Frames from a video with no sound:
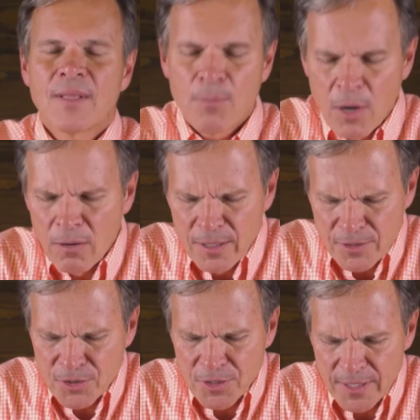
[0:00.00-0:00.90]
Paul
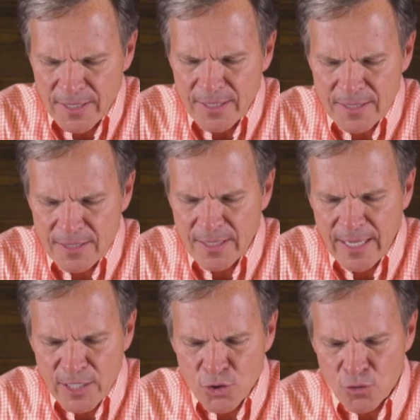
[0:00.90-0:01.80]
understood this and
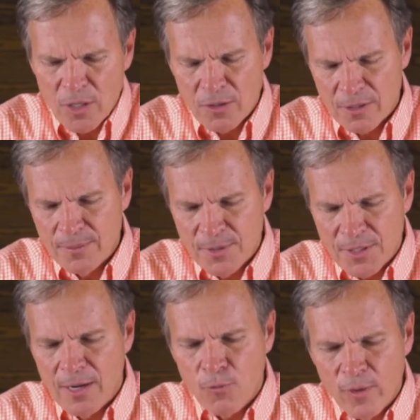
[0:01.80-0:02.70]
he struggled
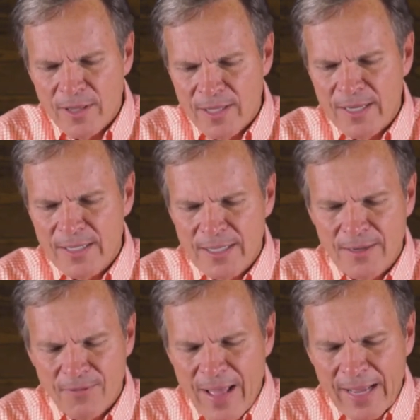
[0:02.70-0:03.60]
himself with this.
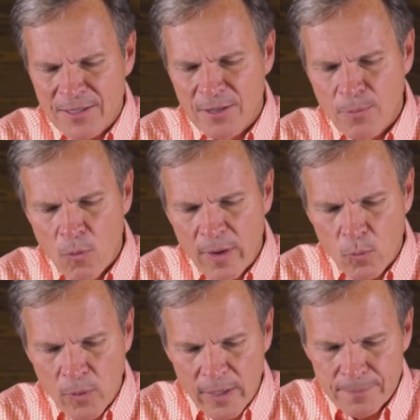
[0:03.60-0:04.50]
In fact, to the
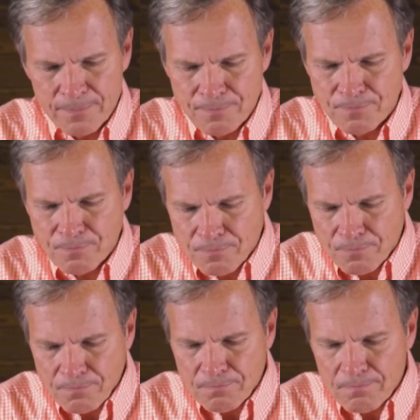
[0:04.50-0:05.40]
point where
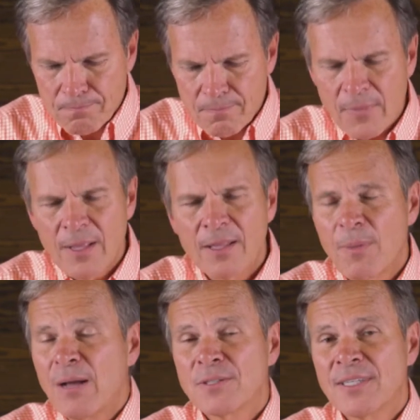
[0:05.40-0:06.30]
the
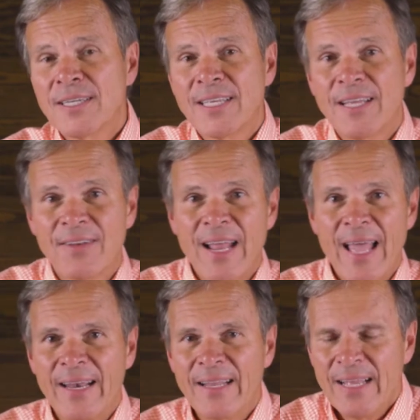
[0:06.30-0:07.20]
Bible says he even
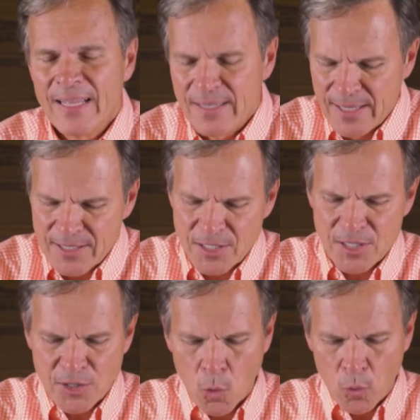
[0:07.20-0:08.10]
had this
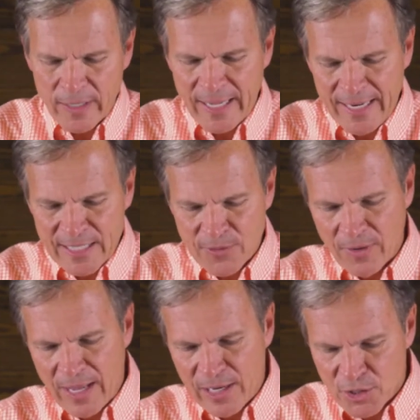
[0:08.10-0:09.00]
thorn in his
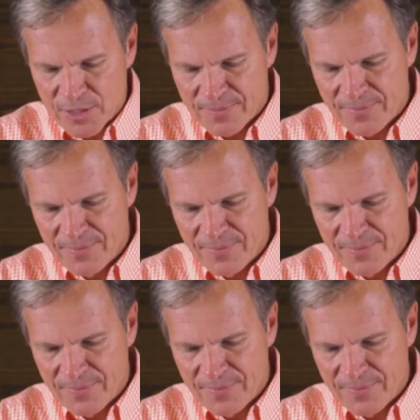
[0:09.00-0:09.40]
flesh.